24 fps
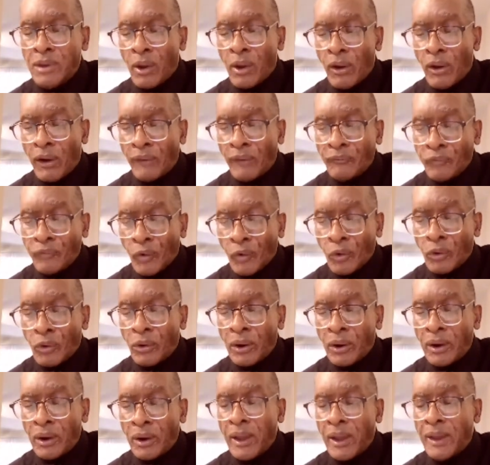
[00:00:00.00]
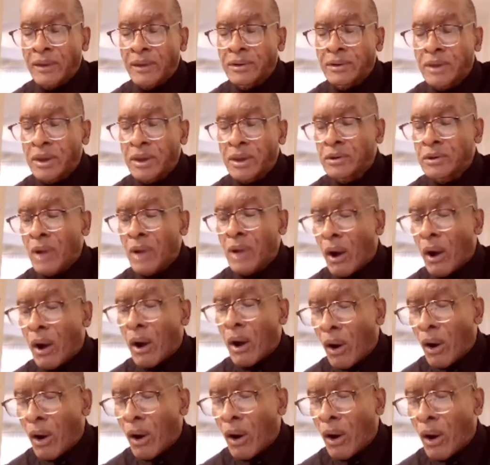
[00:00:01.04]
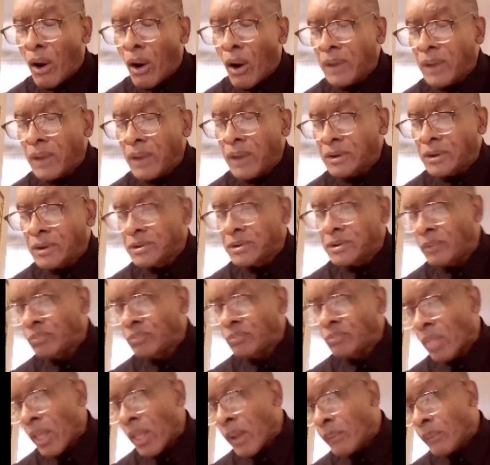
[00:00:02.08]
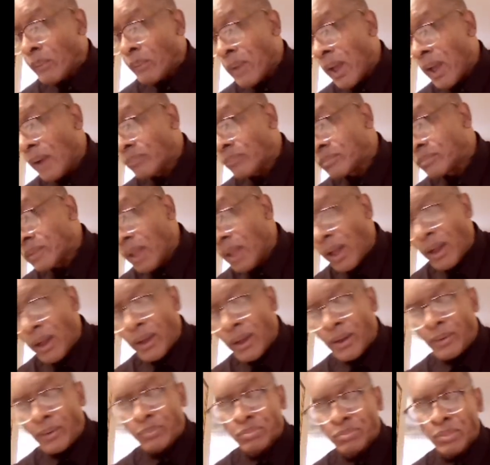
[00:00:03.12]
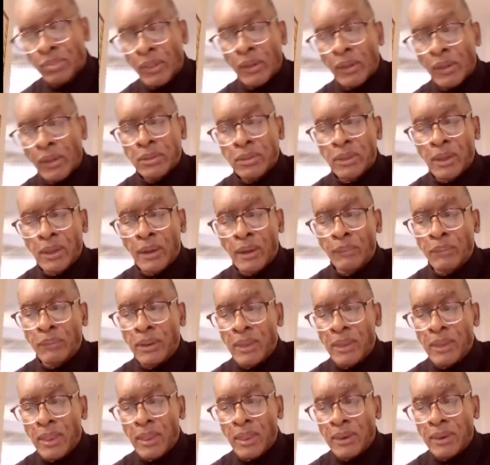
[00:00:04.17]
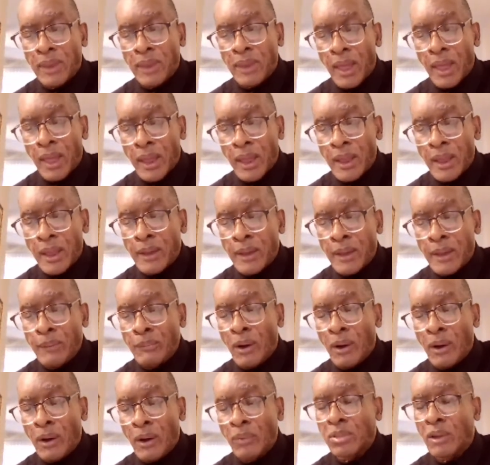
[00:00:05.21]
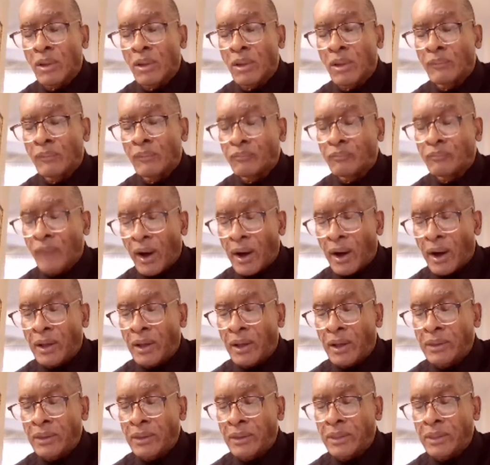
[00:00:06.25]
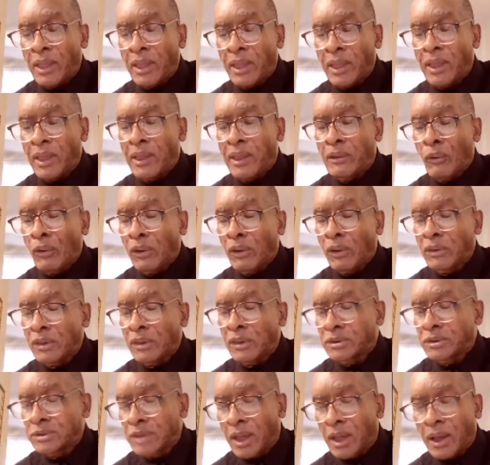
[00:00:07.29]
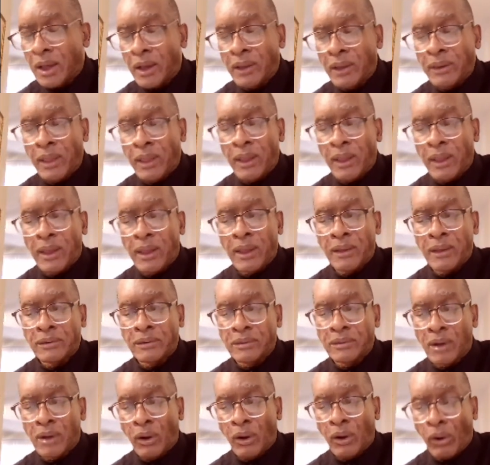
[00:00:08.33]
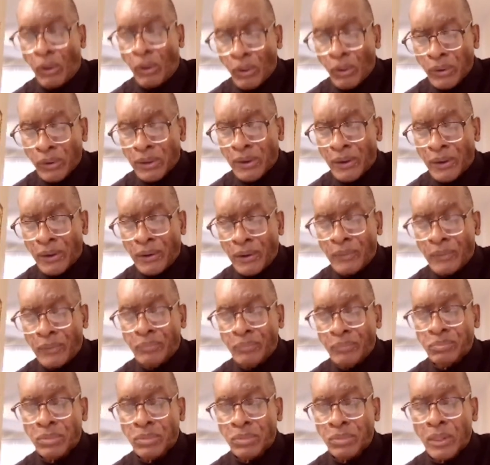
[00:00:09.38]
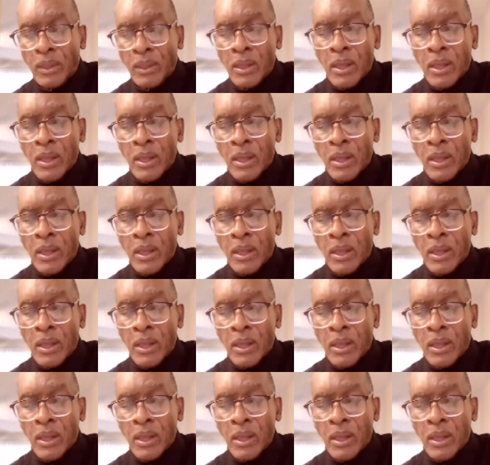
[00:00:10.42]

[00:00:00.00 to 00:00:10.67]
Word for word: 19 Go ye therefore and teach all nations, baptize them in the name of the Father and of the Son and the Holy Ghost.